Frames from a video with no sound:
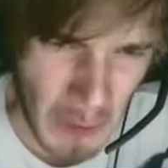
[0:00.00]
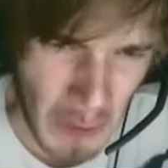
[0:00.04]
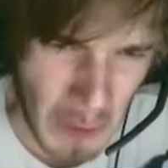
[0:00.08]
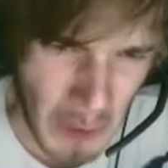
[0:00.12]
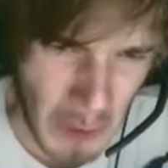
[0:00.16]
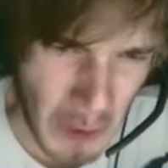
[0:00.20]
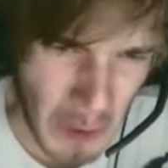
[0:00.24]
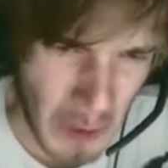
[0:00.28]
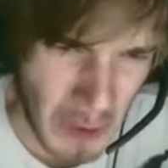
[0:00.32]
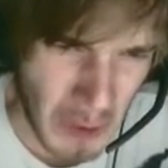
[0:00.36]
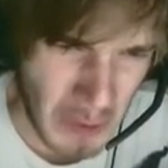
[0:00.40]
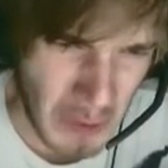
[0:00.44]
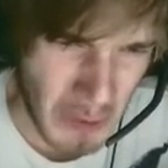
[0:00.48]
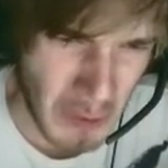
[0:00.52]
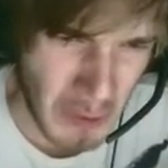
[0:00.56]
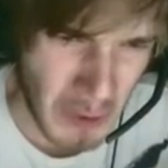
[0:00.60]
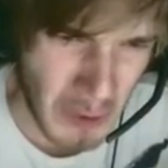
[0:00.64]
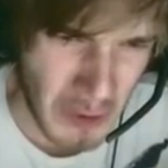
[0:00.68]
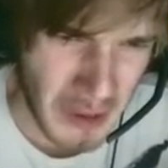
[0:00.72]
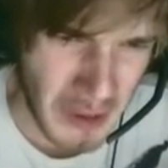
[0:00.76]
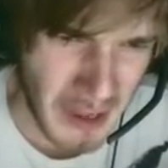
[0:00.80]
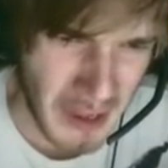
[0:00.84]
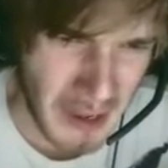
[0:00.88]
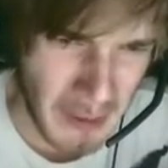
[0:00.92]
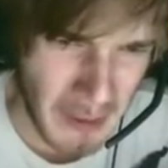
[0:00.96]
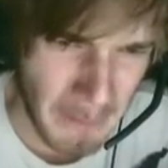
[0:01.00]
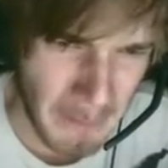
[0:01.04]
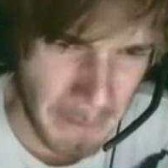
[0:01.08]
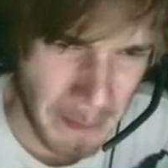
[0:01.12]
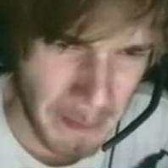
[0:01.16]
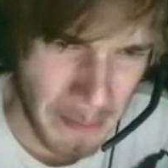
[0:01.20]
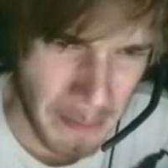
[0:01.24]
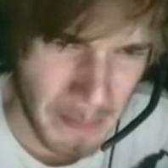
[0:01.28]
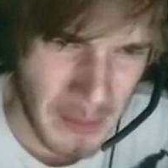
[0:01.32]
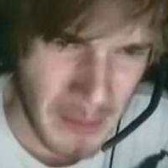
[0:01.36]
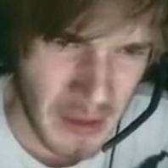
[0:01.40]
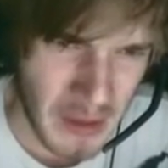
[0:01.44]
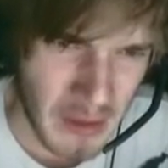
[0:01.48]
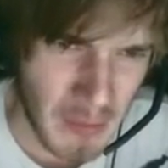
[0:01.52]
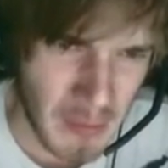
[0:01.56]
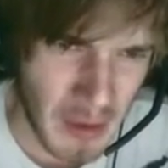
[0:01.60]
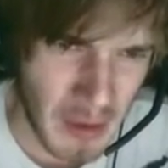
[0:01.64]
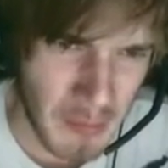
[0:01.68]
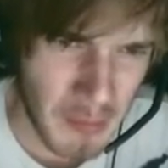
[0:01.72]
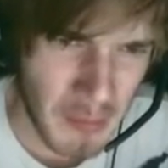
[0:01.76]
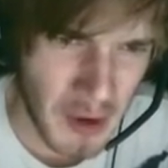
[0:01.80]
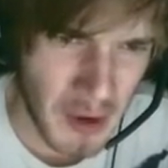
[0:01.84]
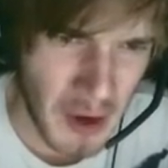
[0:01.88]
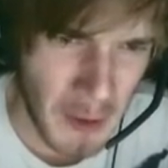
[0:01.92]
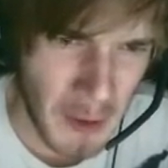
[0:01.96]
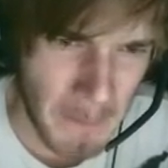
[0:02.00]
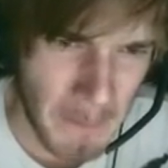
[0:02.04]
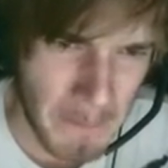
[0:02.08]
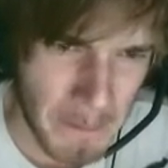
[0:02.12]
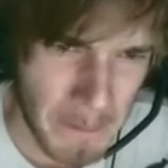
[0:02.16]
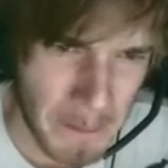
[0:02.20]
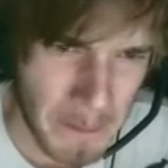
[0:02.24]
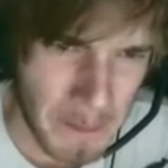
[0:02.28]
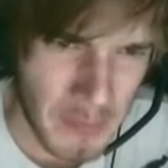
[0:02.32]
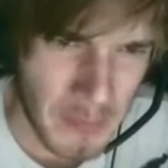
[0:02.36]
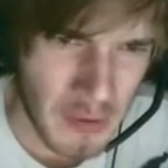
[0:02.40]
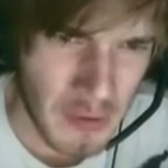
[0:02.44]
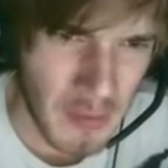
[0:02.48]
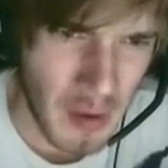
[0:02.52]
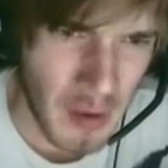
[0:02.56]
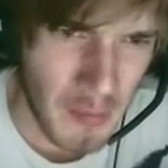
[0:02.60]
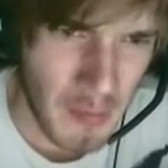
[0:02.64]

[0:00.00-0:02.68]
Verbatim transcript: Come on, bruh. Come on,